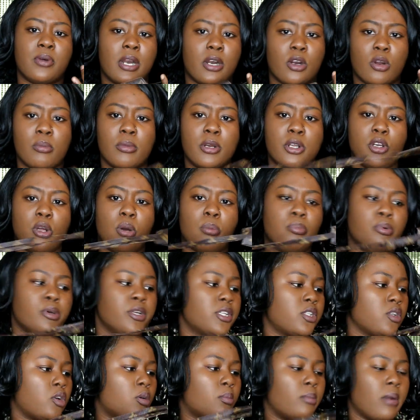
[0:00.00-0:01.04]
I normally don't put
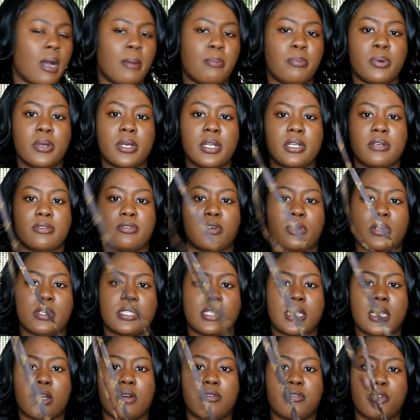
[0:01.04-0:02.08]
this on, but I put it for the
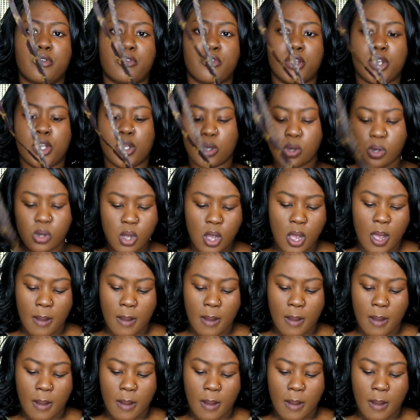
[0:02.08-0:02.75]
sake of the video.